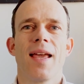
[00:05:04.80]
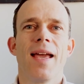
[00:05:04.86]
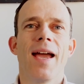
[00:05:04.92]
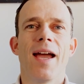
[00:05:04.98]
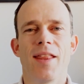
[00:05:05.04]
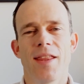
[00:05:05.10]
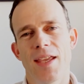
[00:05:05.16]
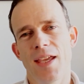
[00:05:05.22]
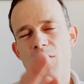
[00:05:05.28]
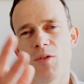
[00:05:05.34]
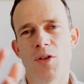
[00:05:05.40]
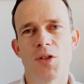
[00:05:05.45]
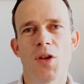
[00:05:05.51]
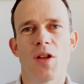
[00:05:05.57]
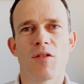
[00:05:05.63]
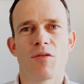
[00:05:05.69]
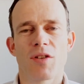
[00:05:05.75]
And in
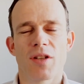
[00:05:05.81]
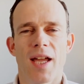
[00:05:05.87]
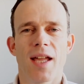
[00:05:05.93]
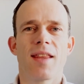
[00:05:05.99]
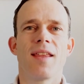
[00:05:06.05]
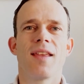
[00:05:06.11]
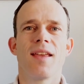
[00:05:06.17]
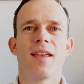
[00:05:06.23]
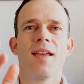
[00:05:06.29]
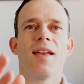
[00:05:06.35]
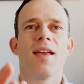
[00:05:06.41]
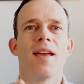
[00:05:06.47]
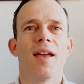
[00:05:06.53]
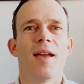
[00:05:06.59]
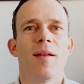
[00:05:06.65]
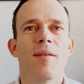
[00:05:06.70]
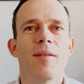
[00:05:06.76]
return for that,
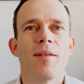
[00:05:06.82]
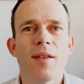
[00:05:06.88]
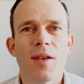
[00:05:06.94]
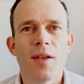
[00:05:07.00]
uh,